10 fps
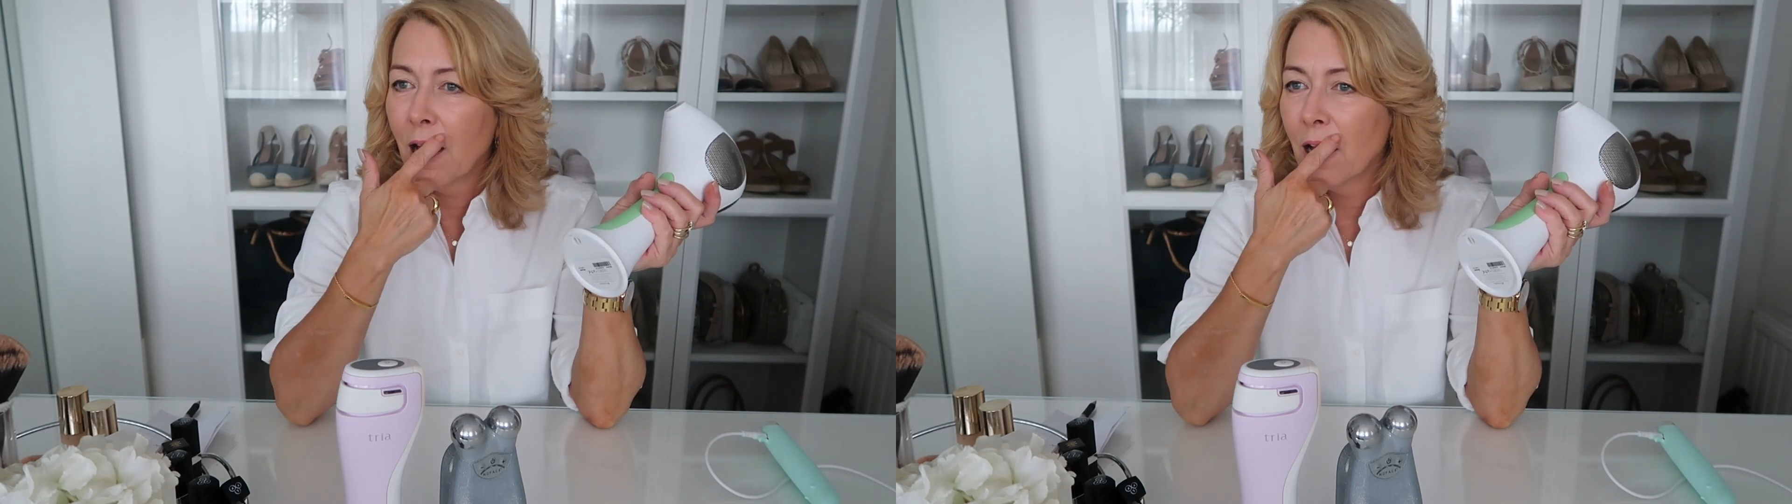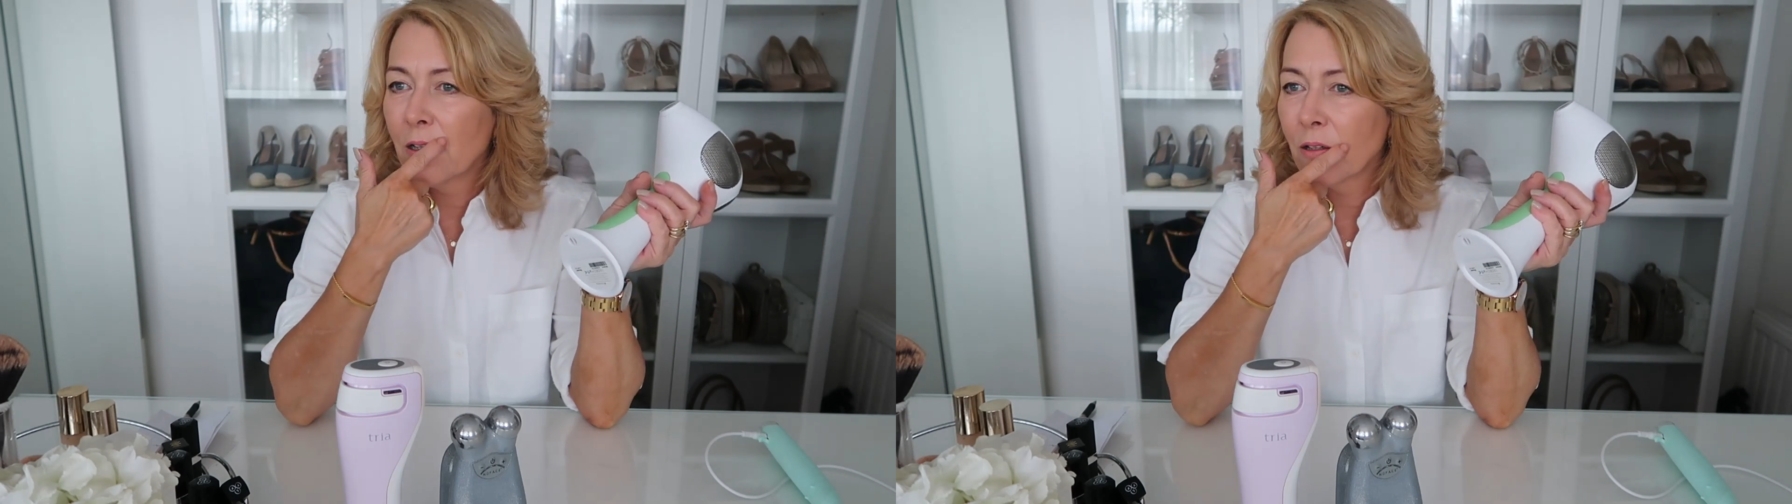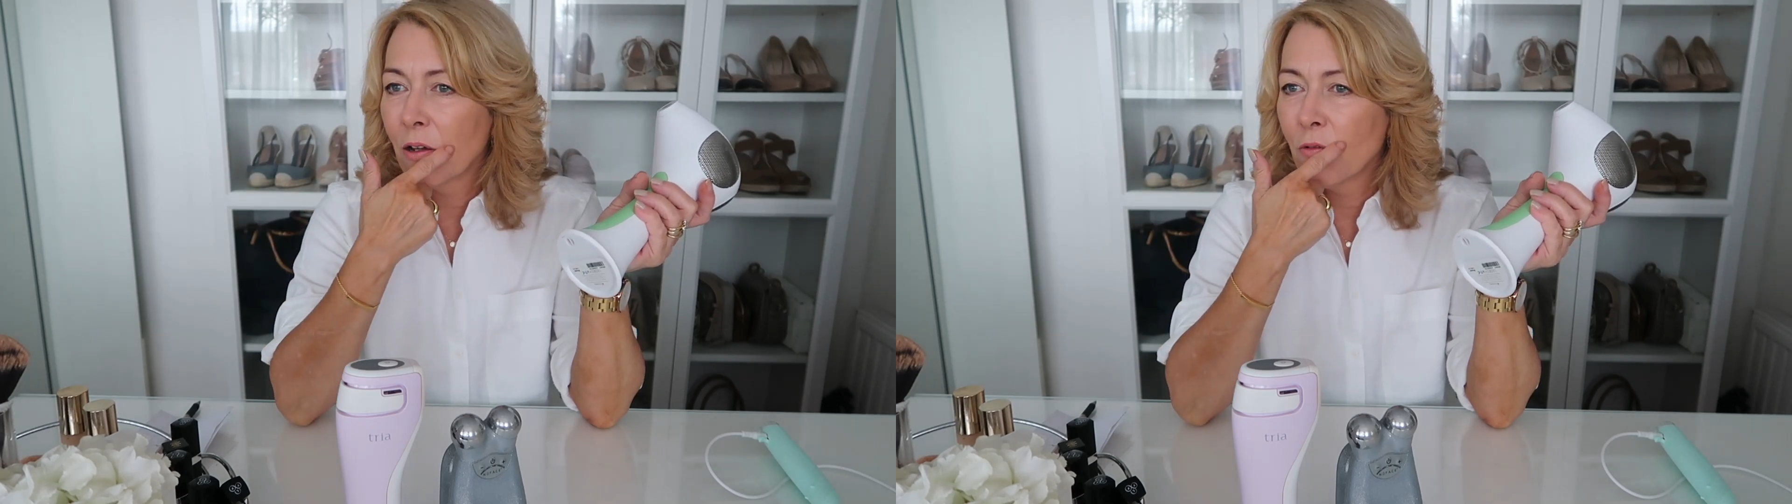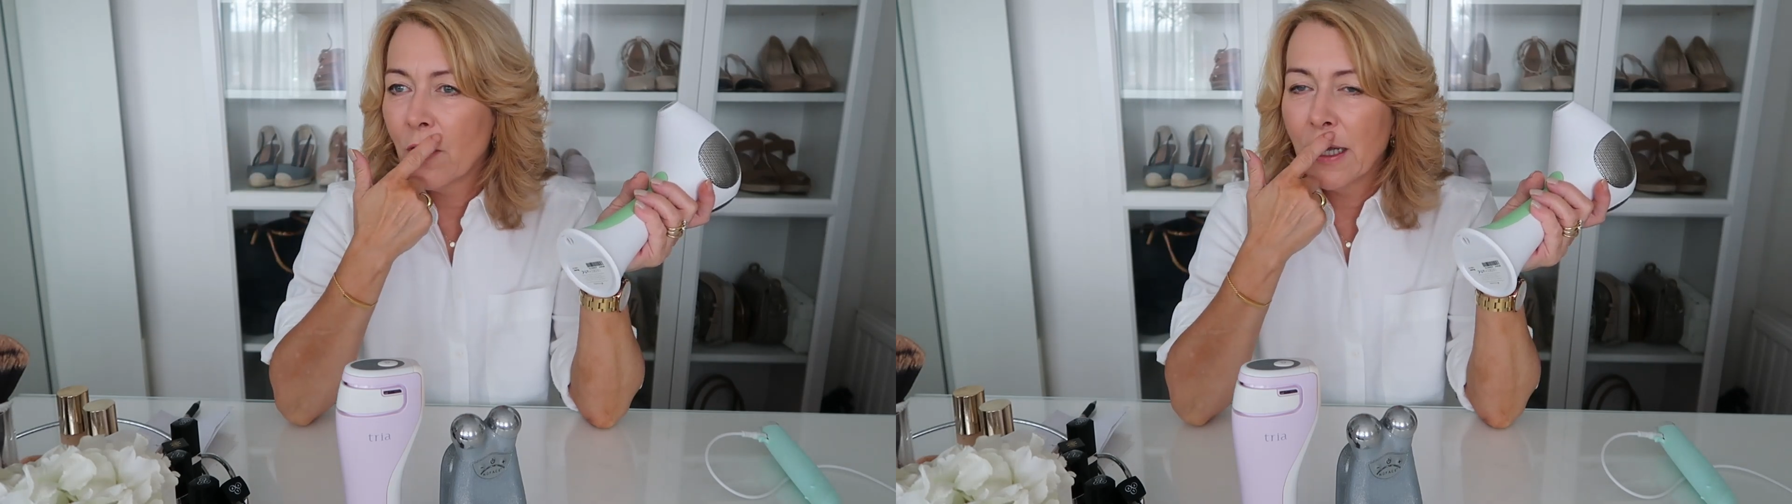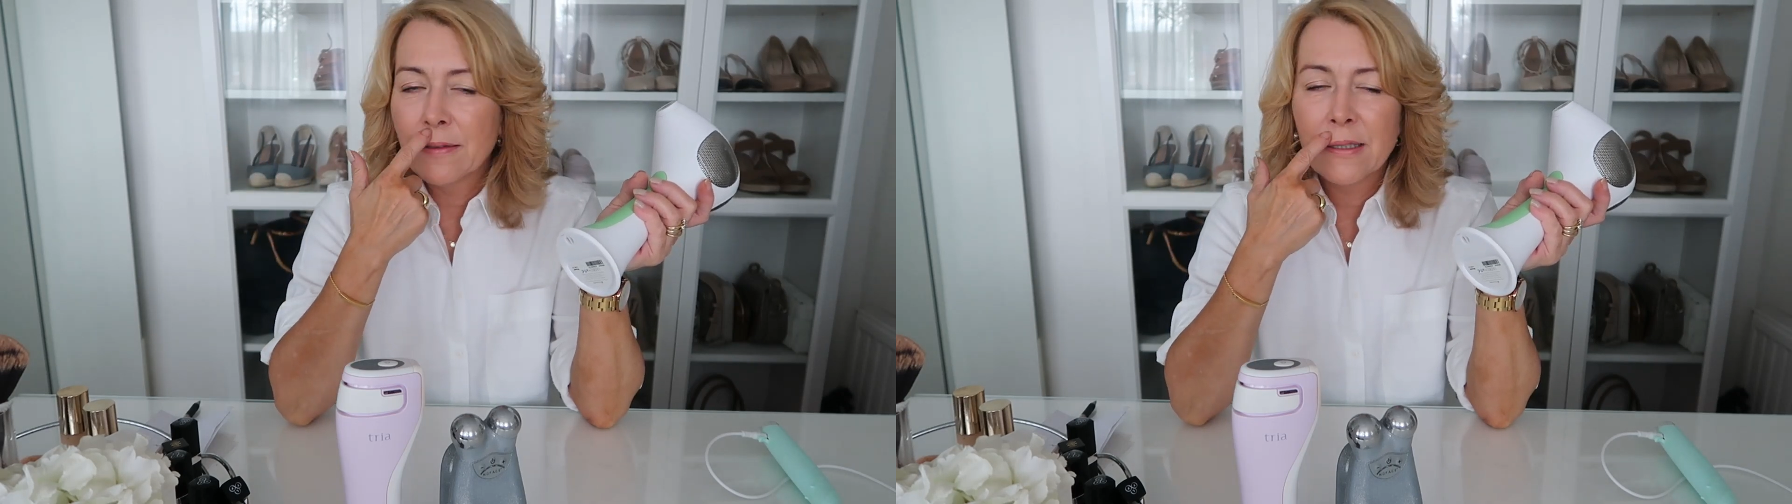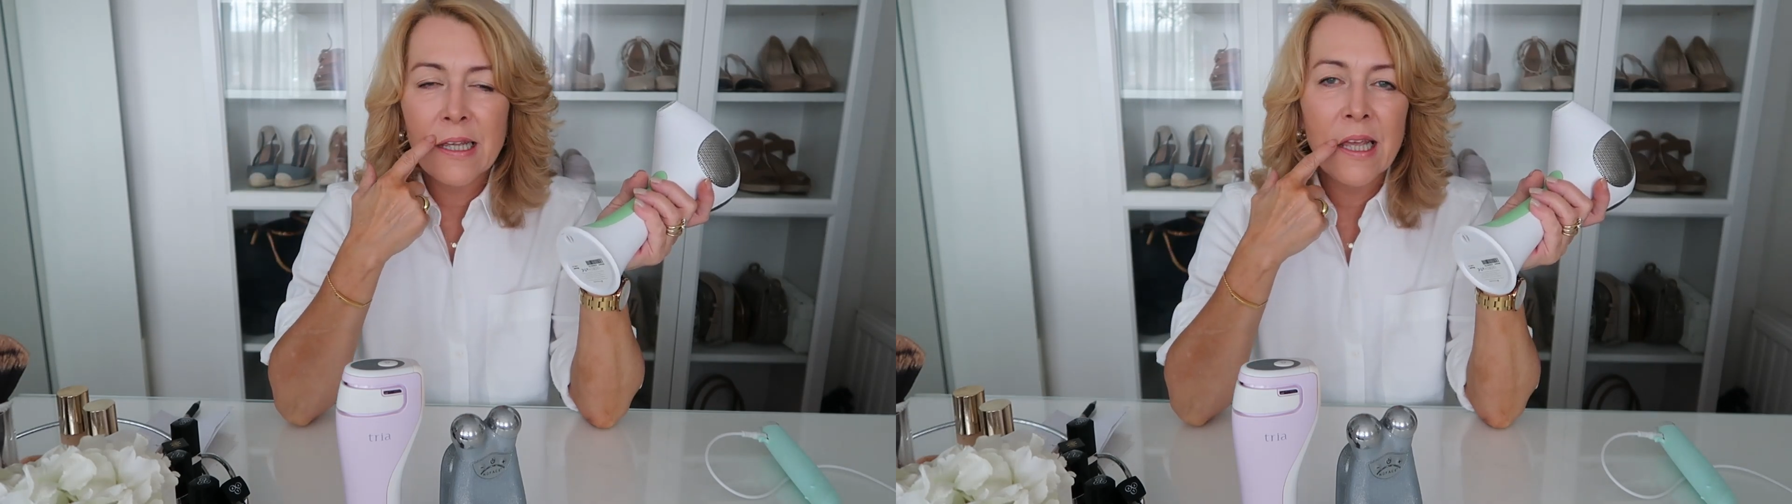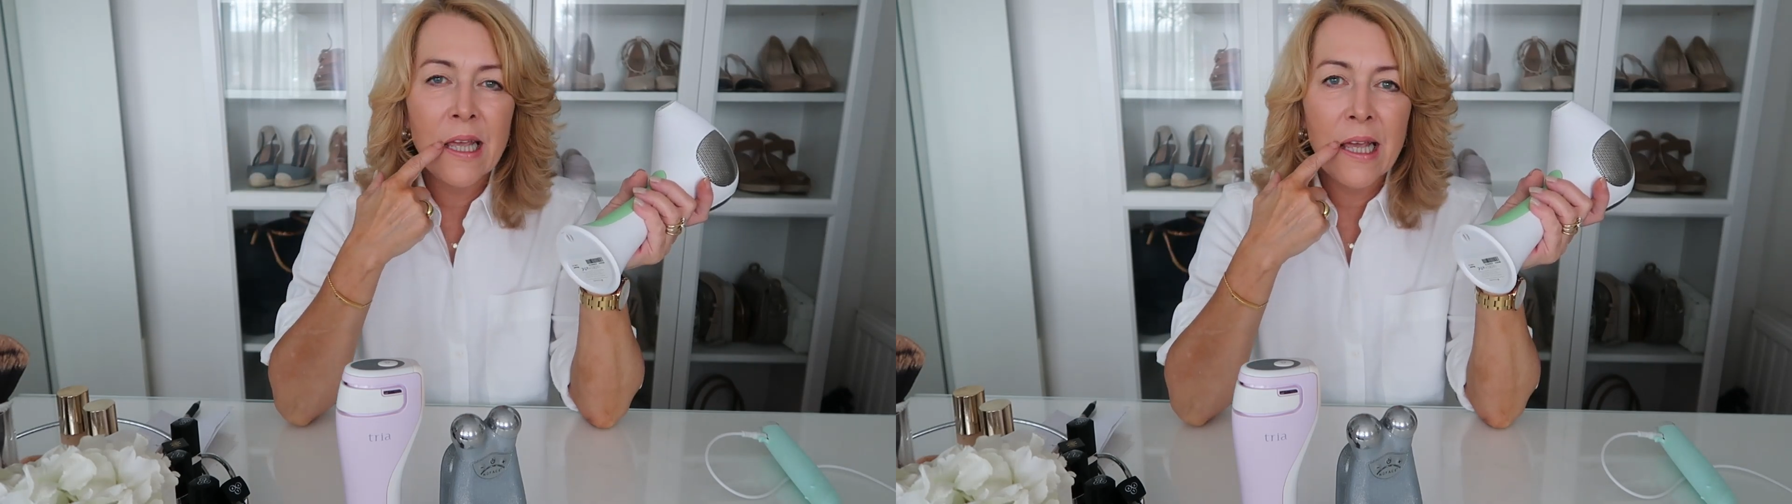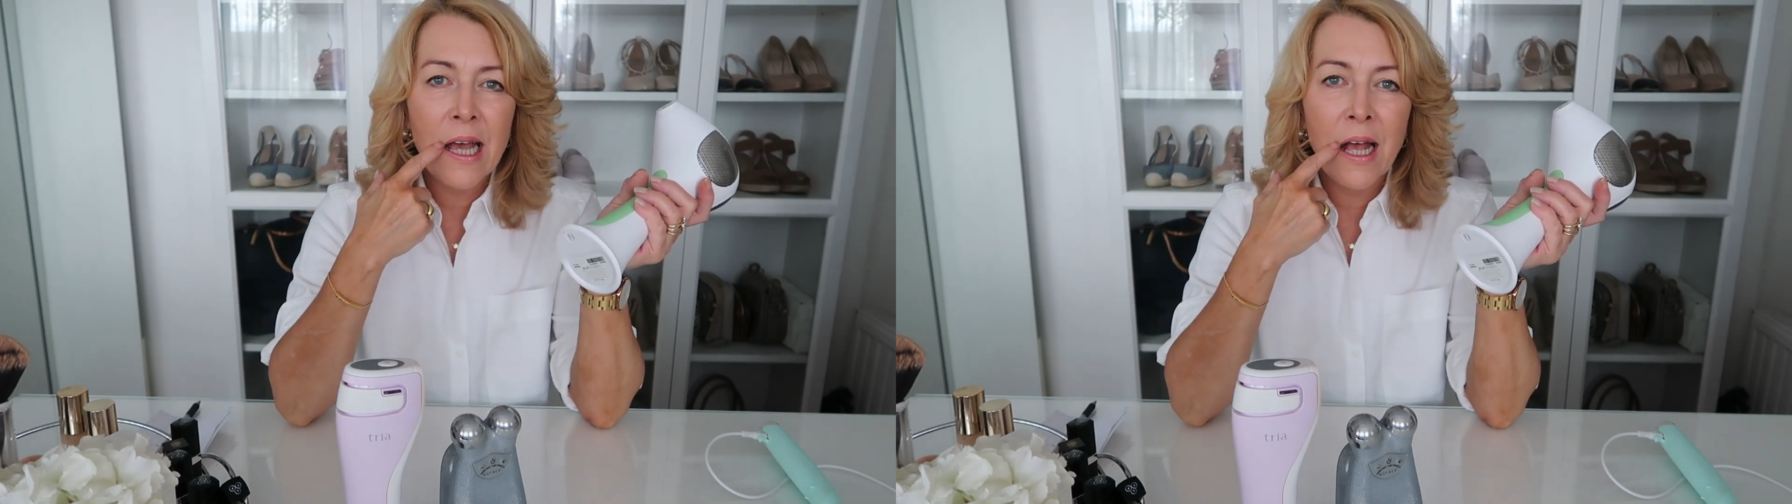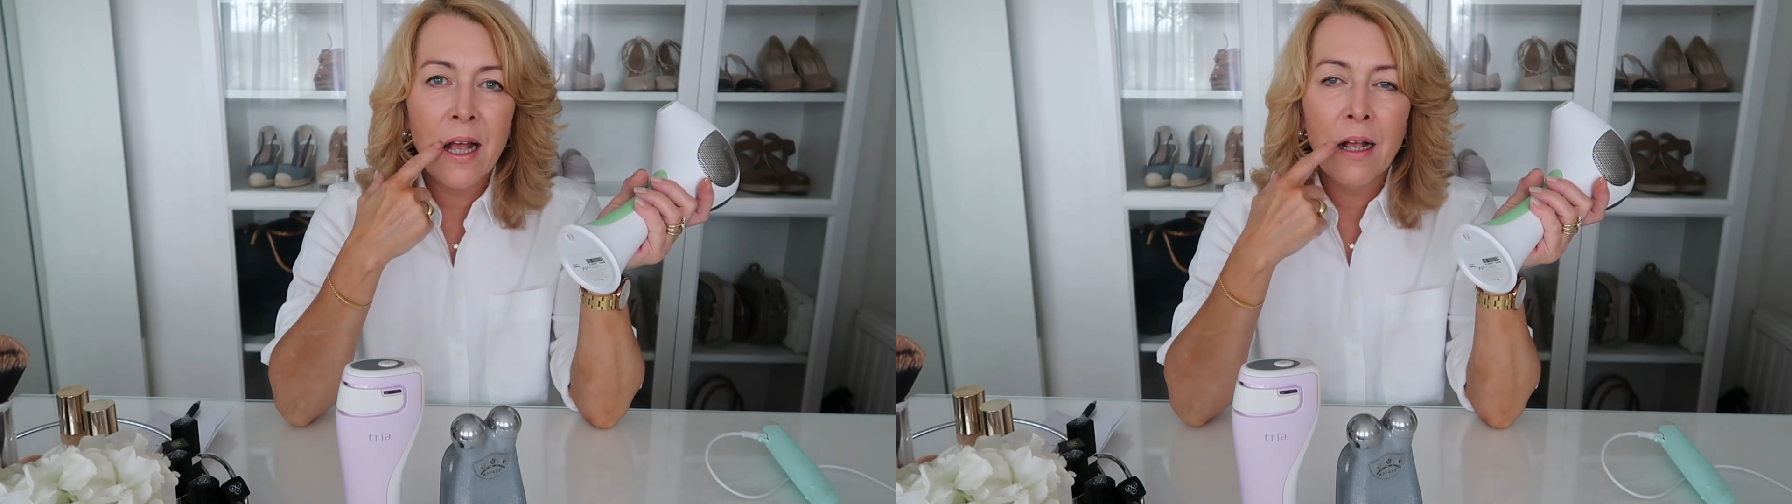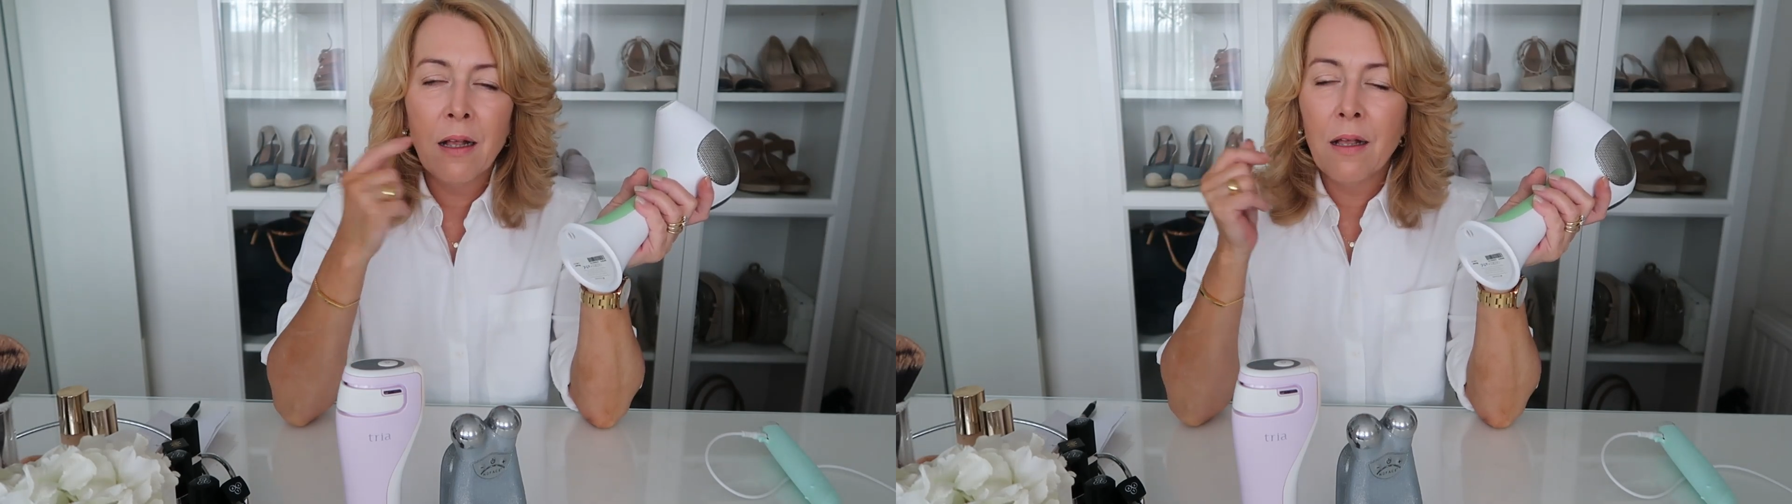and around here